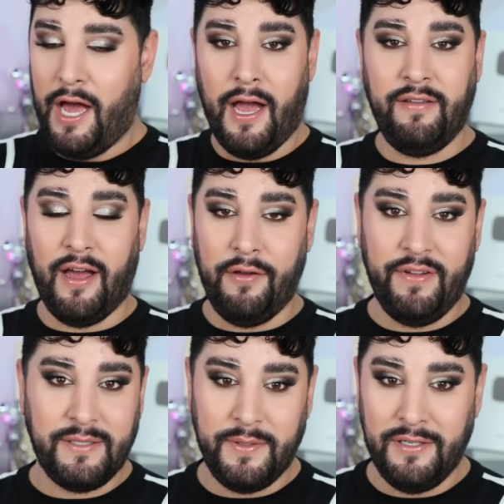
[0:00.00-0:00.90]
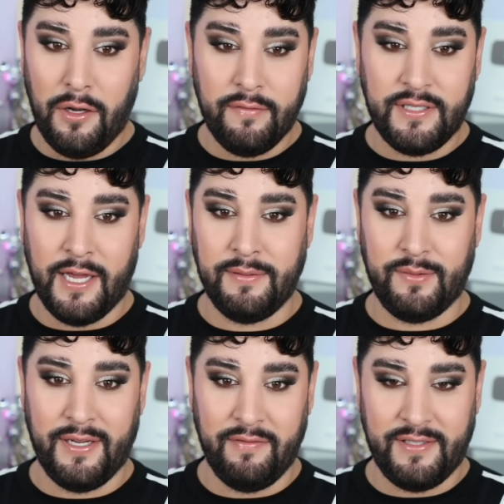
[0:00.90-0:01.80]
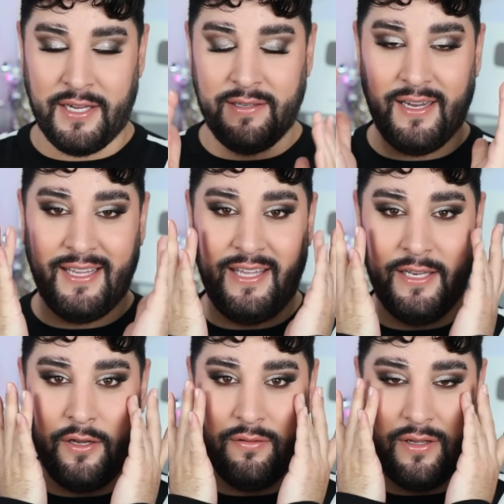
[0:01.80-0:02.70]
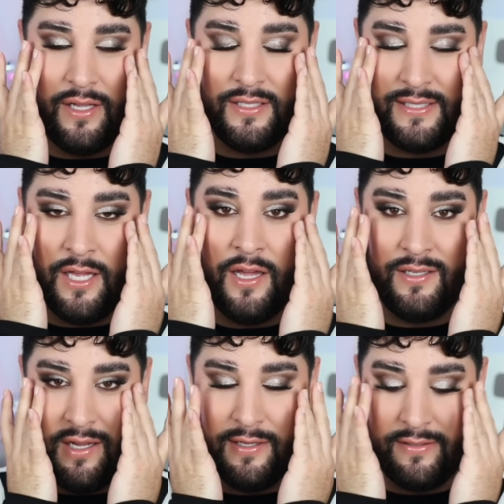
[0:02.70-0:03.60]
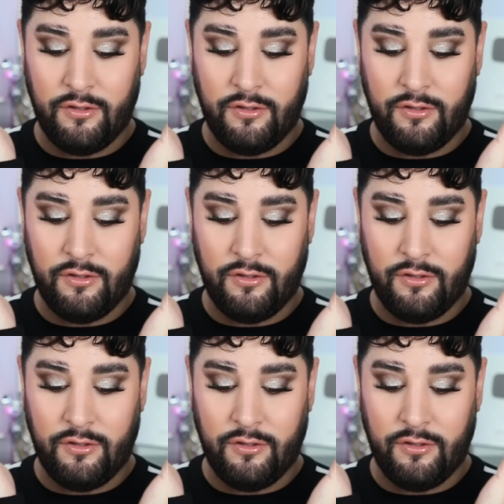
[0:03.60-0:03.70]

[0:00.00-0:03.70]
There's been a lot of times when I've done, like, you know, certain kinds